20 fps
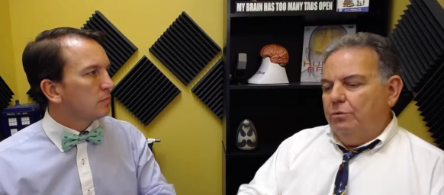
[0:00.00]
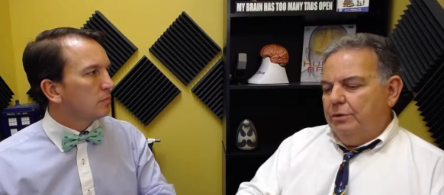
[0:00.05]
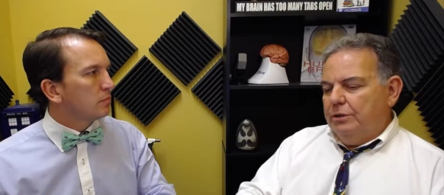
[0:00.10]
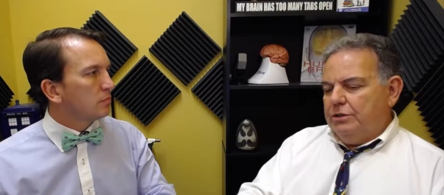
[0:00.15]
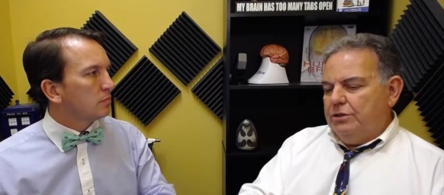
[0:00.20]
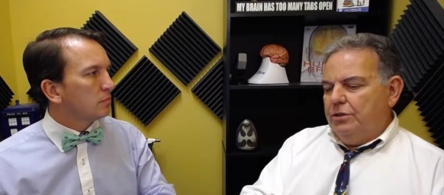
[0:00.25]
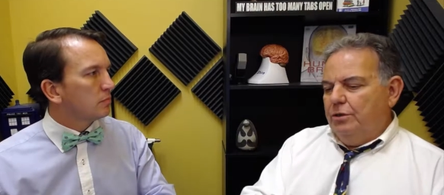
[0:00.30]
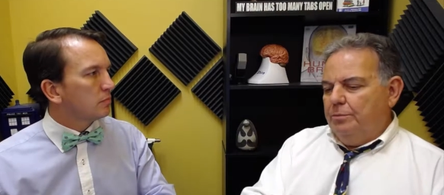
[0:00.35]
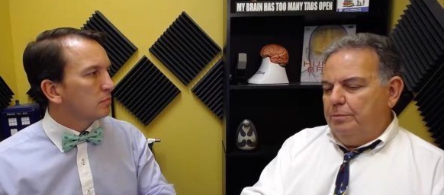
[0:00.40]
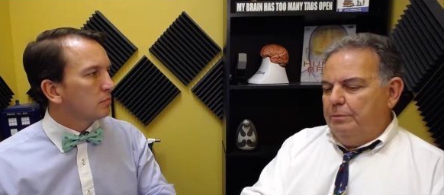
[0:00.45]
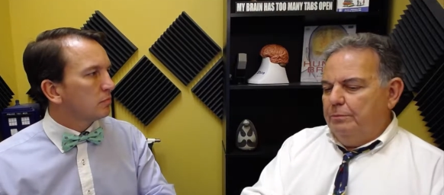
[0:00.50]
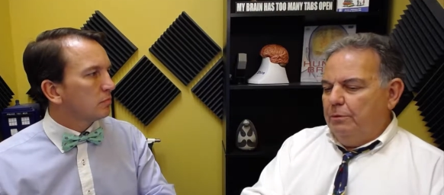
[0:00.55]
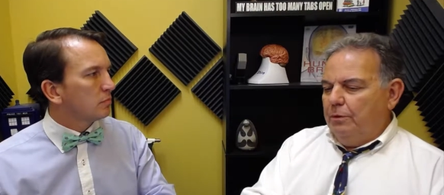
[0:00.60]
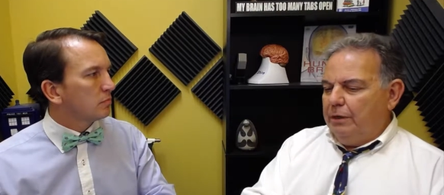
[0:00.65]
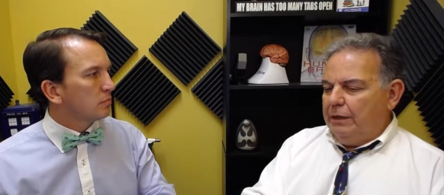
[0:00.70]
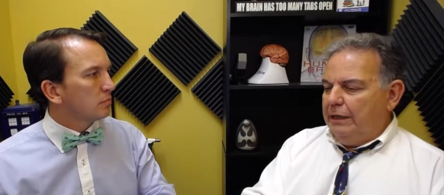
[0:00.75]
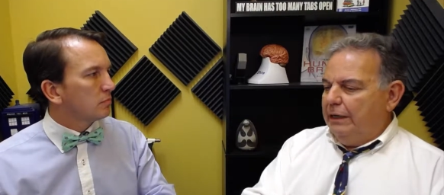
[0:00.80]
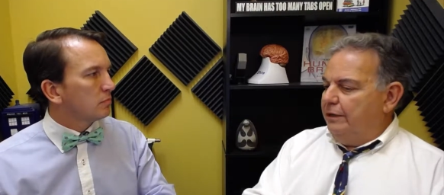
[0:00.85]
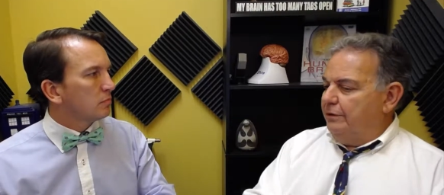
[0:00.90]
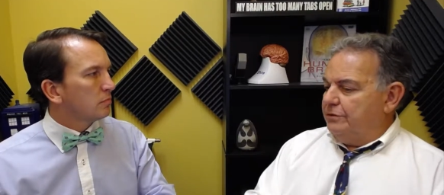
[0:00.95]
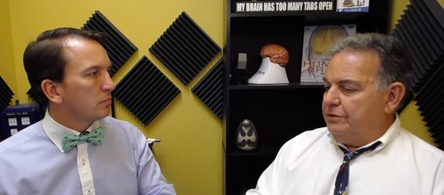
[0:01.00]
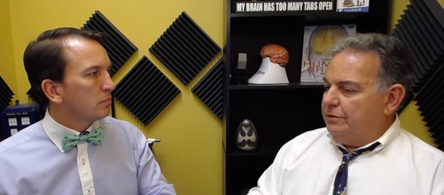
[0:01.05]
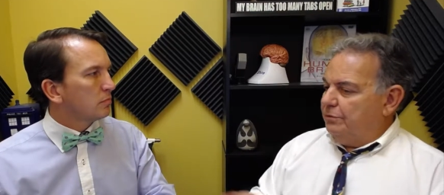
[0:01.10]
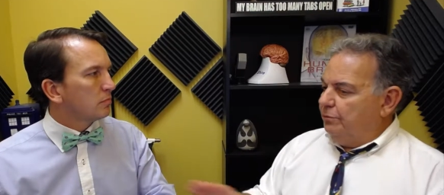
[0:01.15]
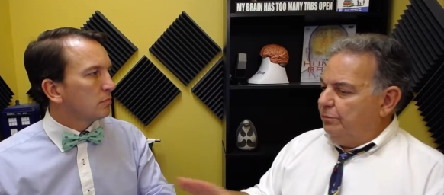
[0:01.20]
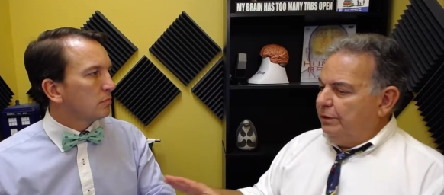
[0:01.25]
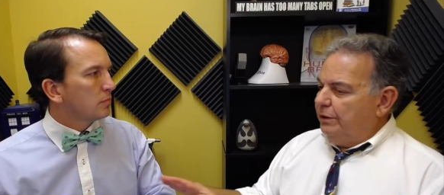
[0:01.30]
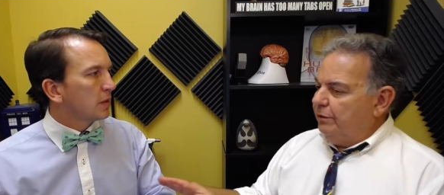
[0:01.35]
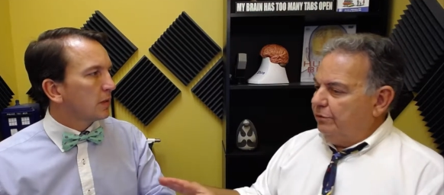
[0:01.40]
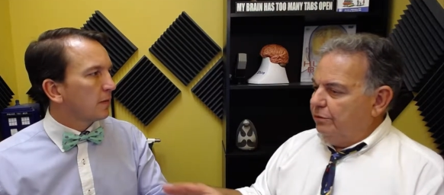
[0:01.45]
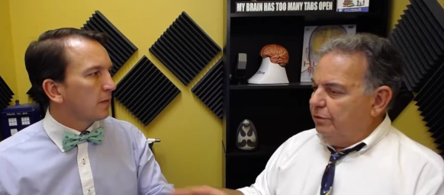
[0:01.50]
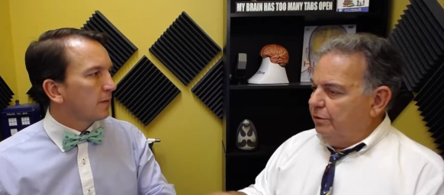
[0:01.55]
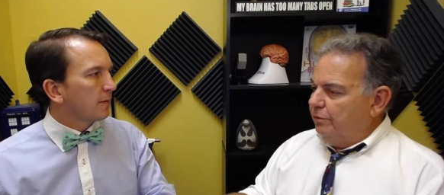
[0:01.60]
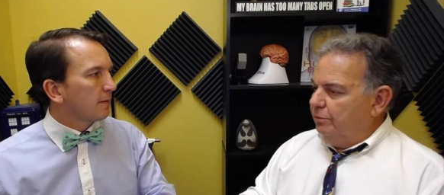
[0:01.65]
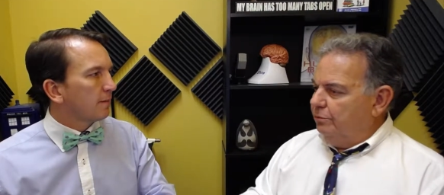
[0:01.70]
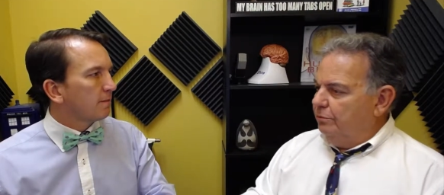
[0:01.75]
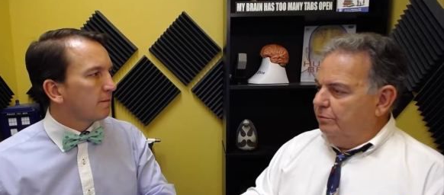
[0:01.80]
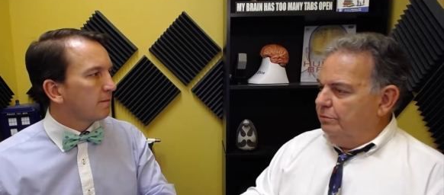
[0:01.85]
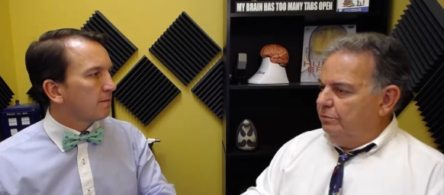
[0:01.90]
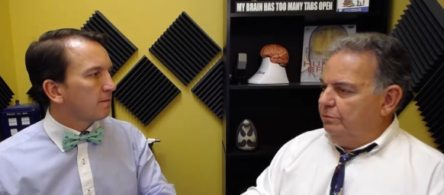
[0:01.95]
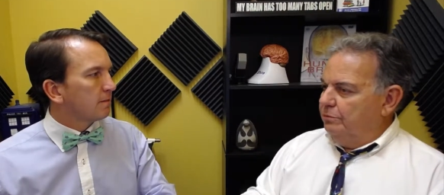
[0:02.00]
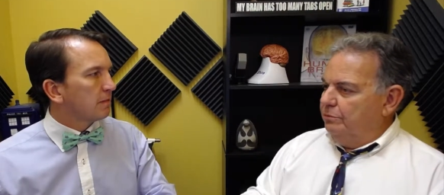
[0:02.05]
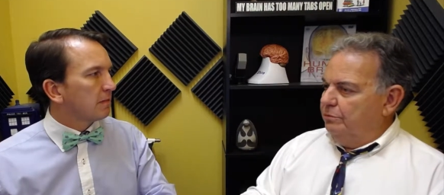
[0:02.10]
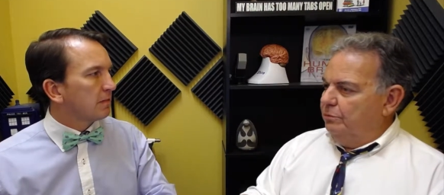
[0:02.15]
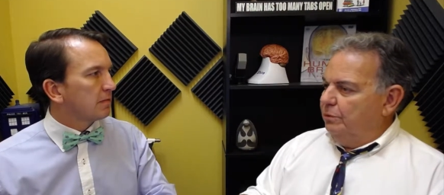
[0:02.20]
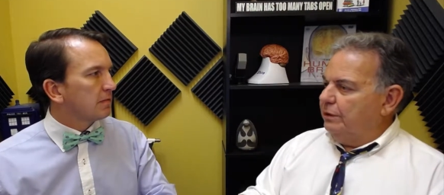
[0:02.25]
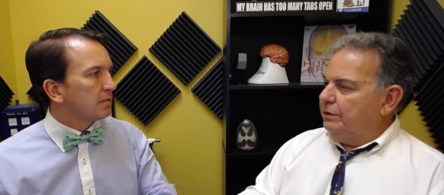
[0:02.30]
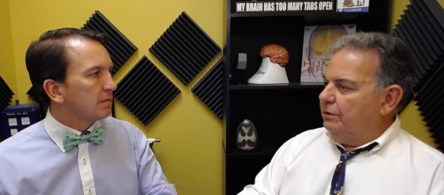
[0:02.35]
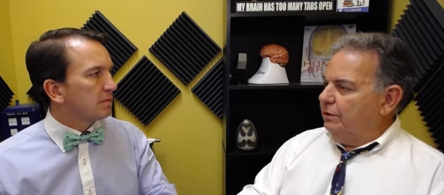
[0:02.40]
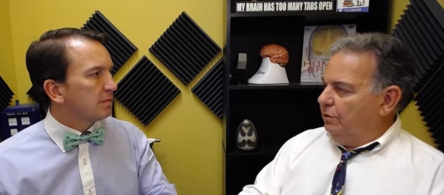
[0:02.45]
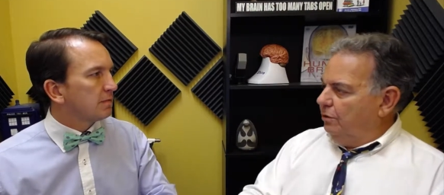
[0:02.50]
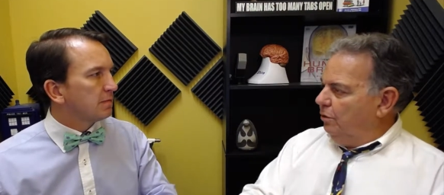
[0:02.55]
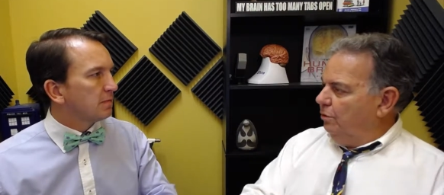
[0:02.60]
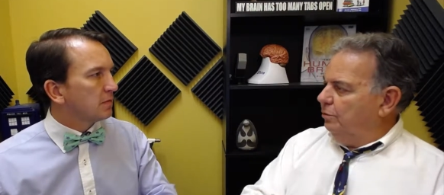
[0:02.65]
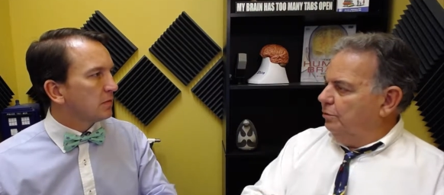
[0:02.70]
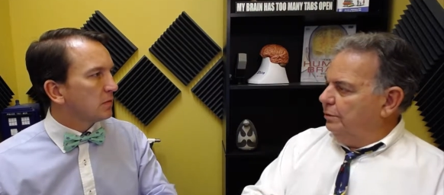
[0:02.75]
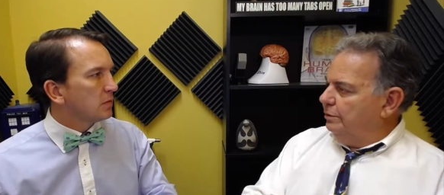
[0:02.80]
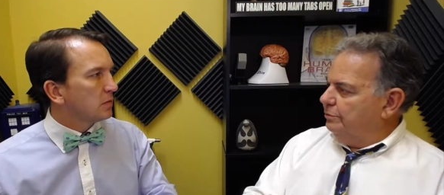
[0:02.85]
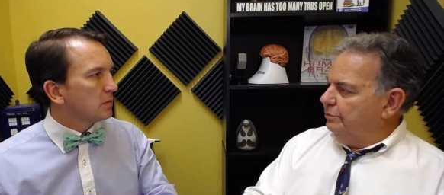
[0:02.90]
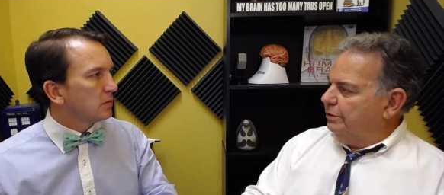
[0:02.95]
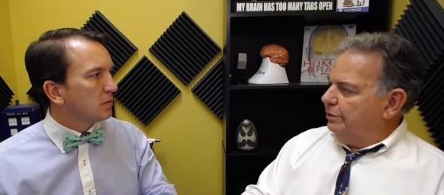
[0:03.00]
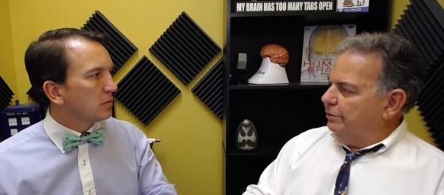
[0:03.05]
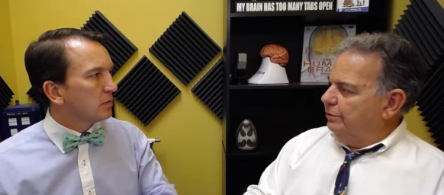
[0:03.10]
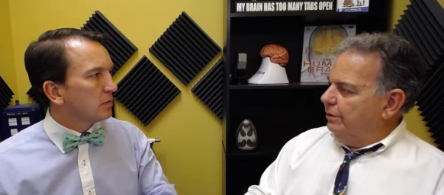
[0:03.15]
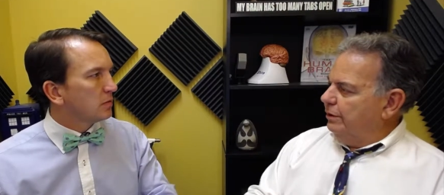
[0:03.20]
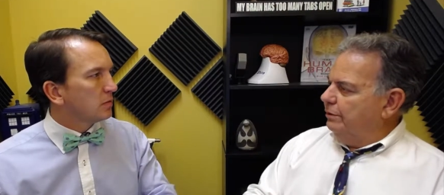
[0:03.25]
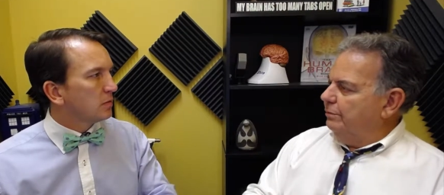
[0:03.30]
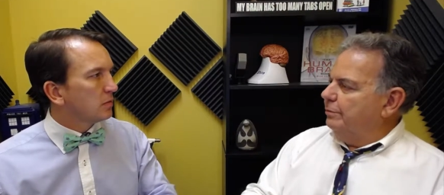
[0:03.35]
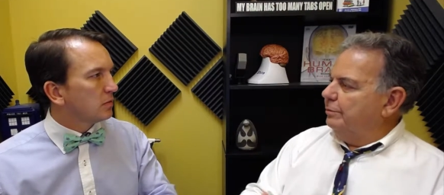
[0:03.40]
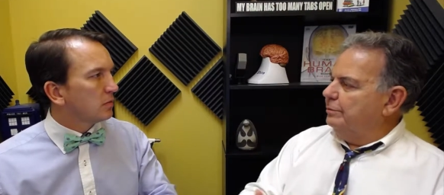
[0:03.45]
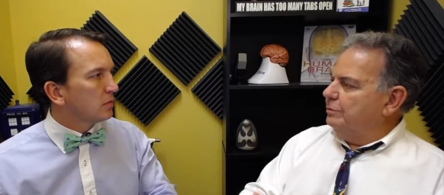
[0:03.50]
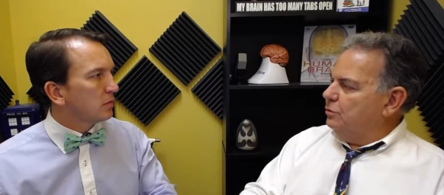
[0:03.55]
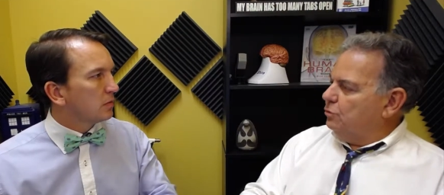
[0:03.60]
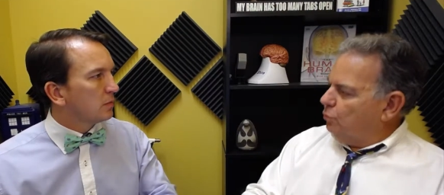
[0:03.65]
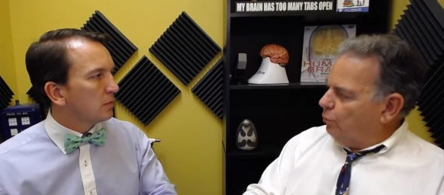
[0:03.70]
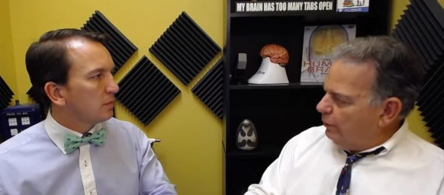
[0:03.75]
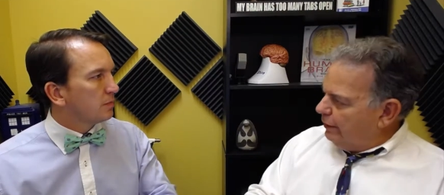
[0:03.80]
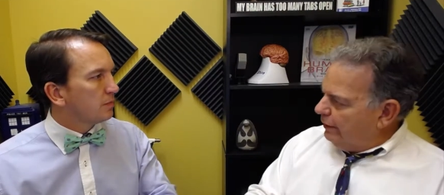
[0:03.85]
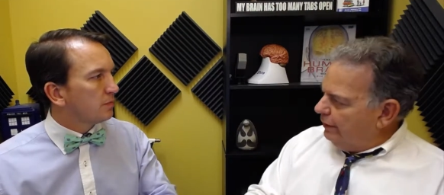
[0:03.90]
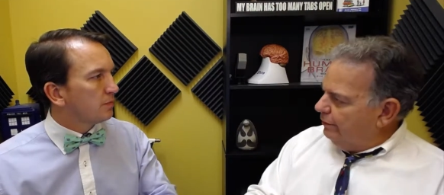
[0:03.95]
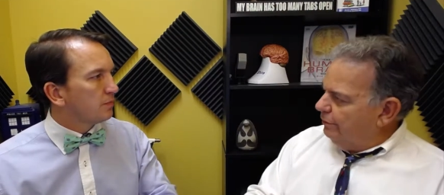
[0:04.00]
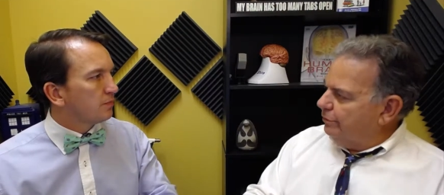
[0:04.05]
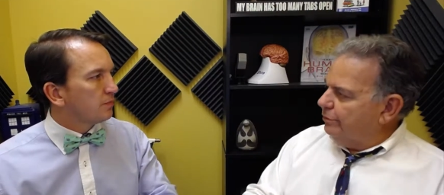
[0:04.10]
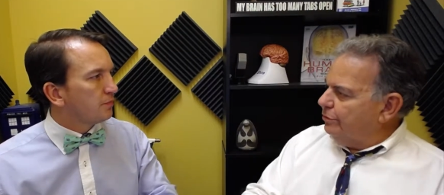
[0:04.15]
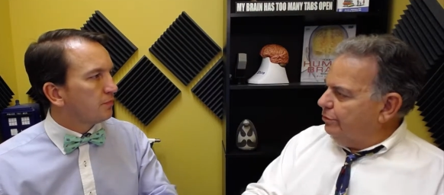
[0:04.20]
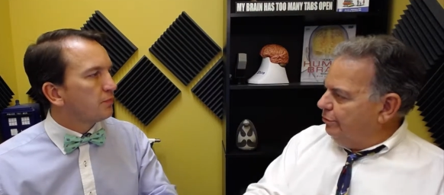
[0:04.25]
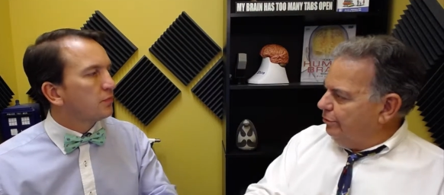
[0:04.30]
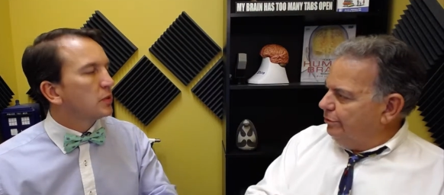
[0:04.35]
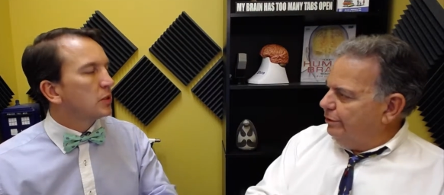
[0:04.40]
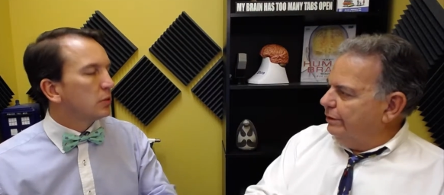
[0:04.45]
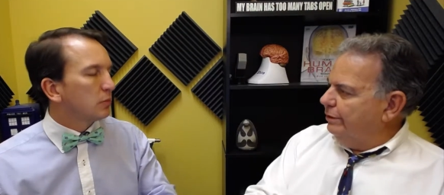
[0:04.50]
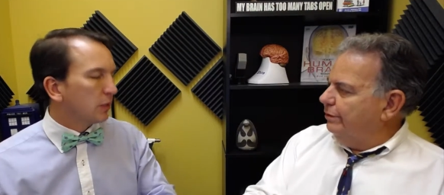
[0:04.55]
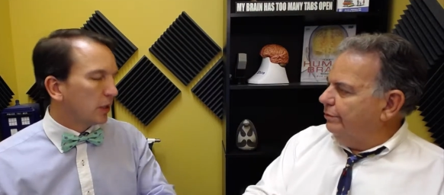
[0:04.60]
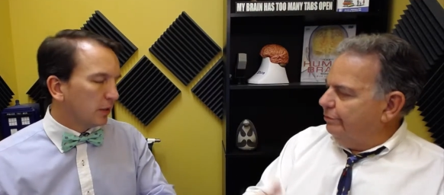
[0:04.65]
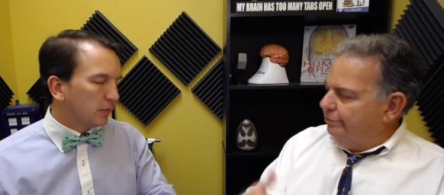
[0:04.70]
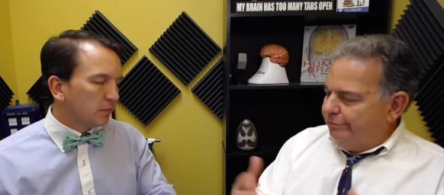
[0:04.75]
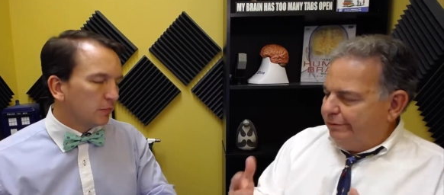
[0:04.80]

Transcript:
Speaker 1: was to open more accounts. We don't know what the goal was, whether you had to open 20 or 30 right.